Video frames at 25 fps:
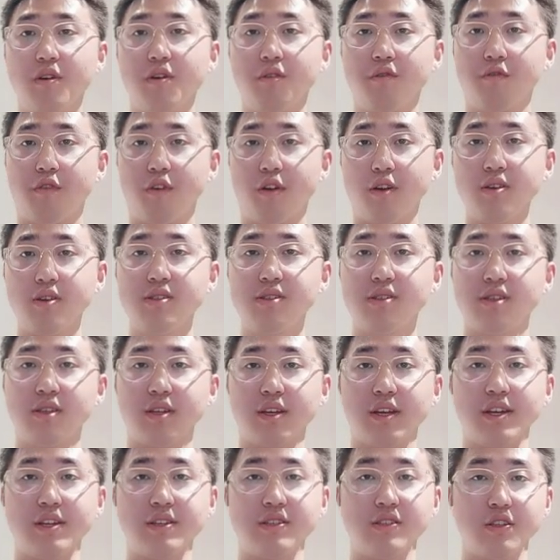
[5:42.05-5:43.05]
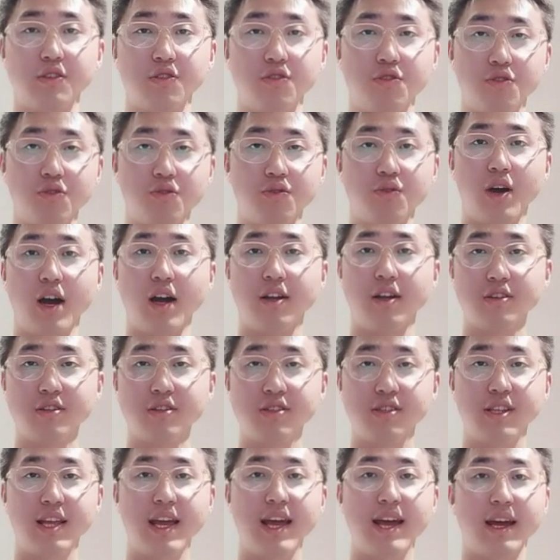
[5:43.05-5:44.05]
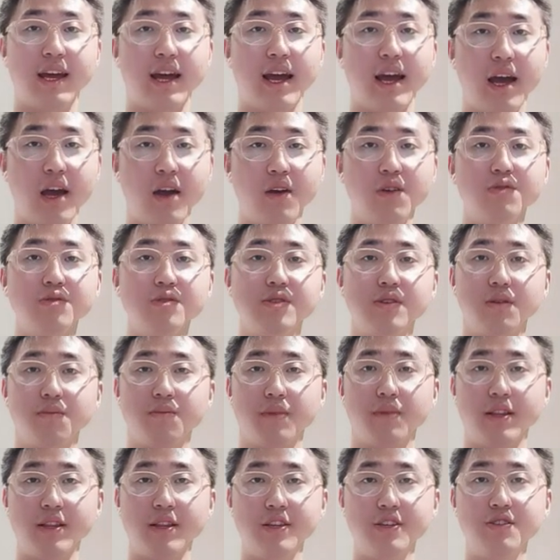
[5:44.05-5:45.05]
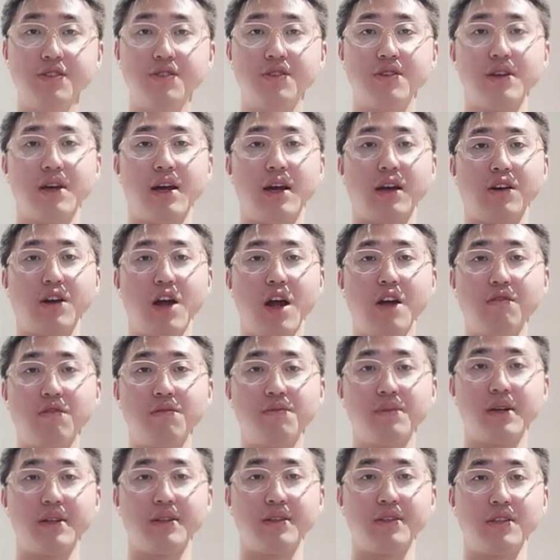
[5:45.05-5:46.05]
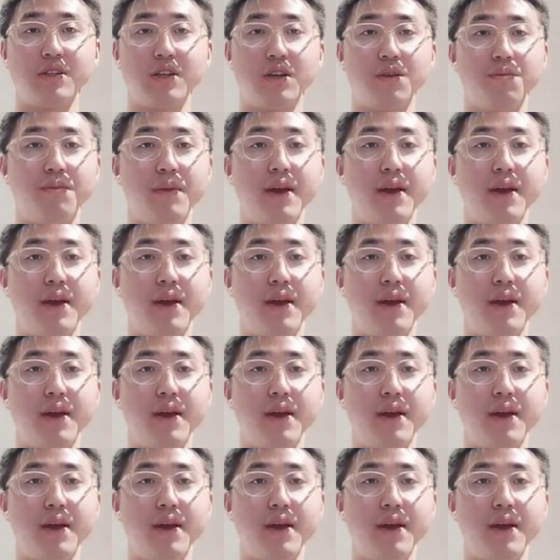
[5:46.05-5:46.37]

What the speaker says: First is to understand how the Malaysia government